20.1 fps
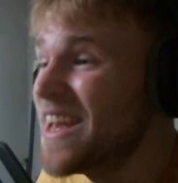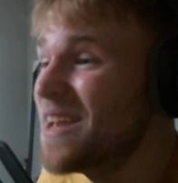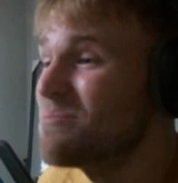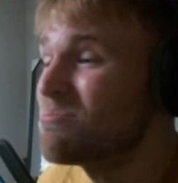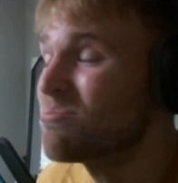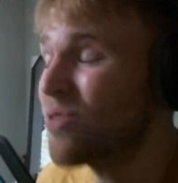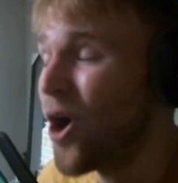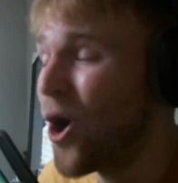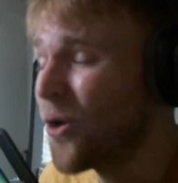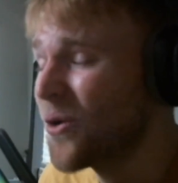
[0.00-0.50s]
he
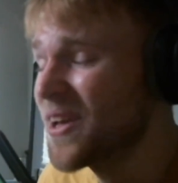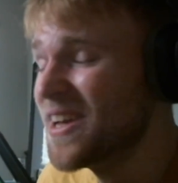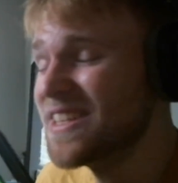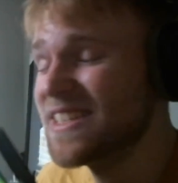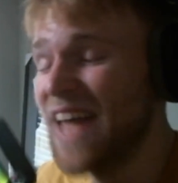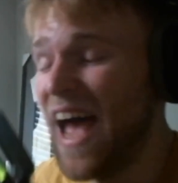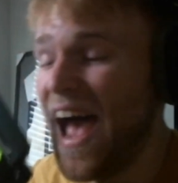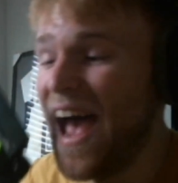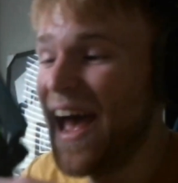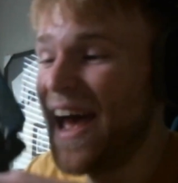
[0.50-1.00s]
broke
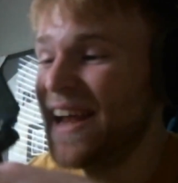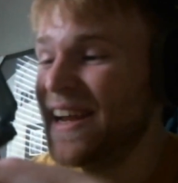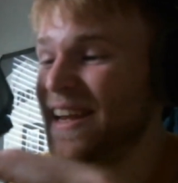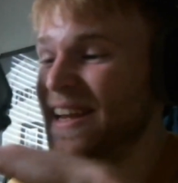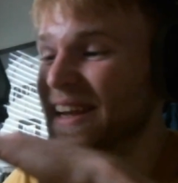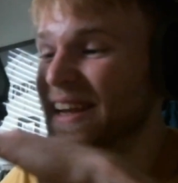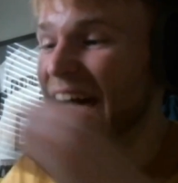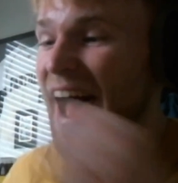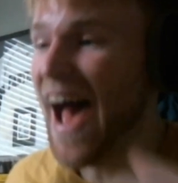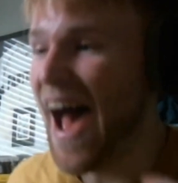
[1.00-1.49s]
his hand
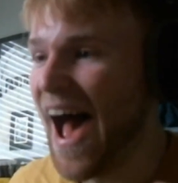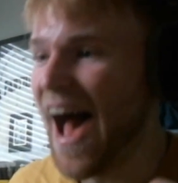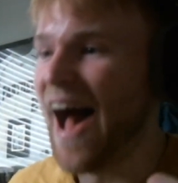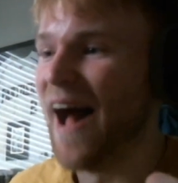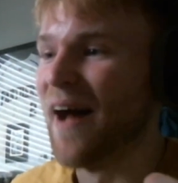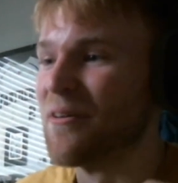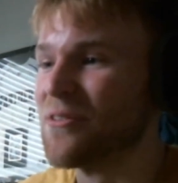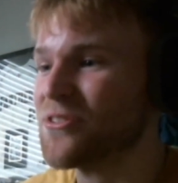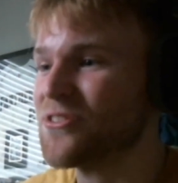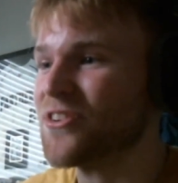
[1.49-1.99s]
in
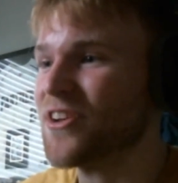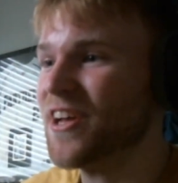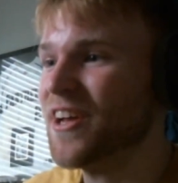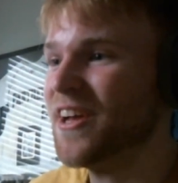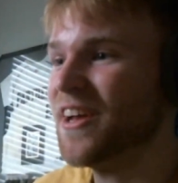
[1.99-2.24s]
half.